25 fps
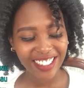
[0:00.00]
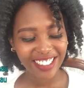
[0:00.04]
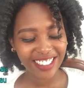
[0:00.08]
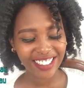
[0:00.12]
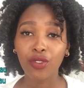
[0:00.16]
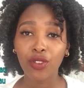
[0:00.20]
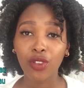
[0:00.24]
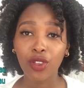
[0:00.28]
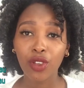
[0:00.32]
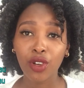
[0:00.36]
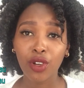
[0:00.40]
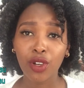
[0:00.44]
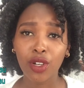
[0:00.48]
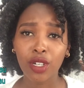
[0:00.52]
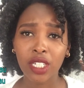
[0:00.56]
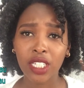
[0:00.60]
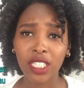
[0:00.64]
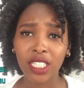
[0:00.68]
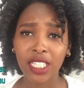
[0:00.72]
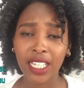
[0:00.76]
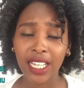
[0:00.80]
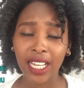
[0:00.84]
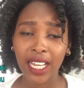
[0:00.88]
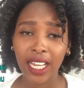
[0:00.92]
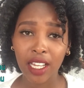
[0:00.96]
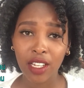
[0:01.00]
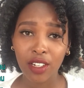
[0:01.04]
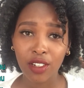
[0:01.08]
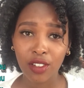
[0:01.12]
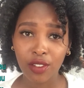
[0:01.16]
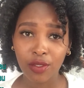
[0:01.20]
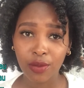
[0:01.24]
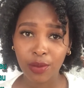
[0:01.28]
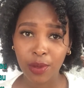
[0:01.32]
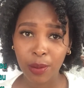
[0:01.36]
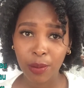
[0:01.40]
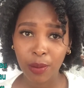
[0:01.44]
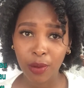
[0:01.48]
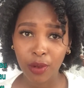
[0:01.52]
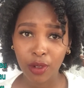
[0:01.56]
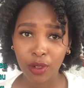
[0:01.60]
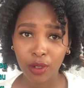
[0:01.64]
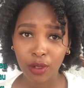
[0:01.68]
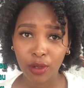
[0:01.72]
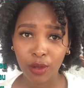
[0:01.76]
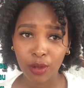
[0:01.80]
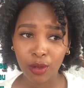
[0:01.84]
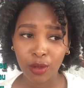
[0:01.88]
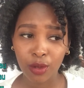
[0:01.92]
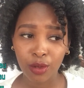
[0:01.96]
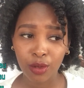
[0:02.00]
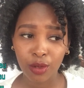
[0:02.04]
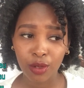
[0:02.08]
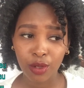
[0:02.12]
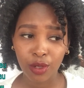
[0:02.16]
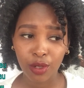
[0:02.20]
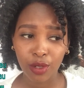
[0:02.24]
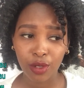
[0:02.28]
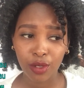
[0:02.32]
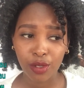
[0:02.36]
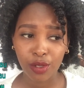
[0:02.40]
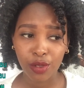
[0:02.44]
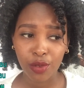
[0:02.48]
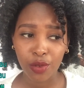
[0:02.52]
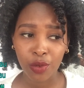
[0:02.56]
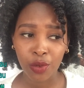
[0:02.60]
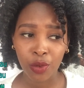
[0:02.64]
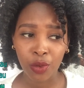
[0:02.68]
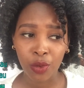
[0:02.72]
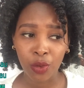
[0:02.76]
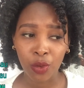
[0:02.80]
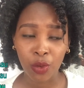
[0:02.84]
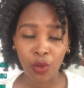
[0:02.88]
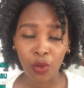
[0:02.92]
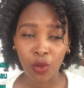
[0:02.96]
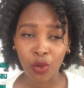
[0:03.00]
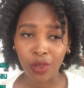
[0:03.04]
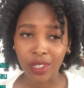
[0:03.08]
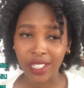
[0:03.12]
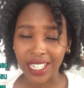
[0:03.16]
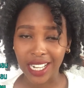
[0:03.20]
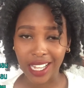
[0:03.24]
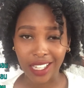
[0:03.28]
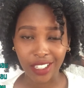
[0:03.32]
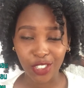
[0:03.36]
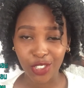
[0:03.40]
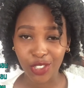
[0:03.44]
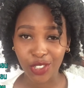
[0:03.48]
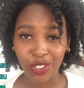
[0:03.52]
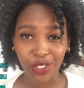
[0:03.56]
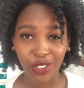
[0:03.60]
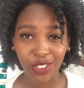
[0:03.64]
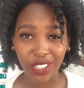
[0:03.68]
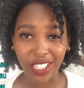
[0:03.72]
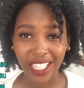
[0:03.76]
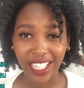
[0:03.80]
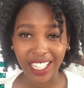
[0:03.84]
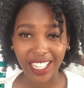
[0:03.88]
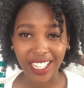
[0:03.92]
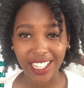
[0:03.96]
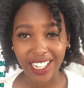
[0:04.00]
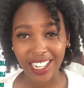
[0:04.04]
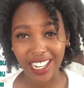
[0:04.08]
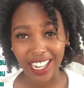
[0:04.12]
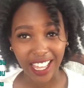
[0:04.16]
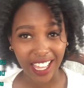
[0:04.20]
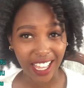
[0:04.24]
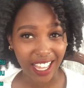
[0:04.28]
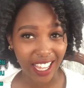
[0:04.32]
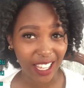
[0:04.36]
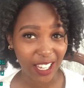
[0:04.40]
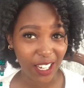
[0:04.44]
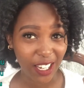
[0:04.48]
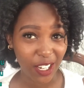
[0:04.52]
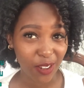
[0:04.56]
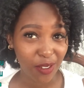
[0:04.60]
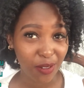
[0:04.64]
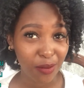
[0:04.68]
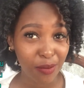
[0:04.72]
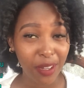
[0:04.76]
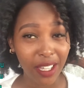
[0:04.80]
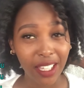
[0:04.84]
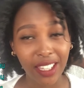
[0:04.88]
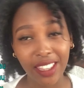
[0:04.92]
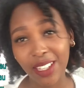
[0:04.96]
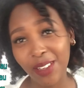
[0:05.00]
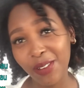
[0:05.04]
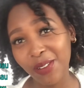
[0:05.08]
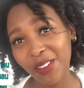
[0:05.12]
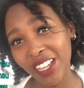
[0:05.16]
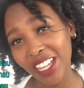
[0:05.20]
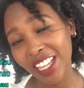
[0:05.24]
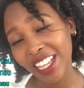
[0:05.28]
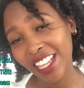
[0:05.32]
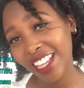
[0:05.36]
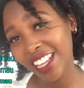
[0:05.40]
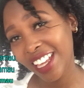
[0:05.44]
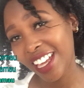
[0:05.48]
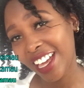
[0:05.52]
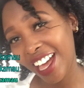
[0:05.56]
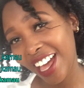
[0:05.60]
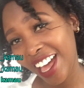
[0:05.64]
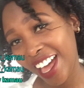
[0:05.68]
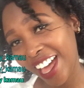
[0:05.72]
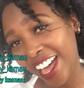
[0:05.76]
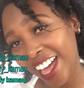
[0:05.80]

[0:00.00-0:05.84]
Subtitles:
If you're the kind of people who don't do natural hair like I do, by the way,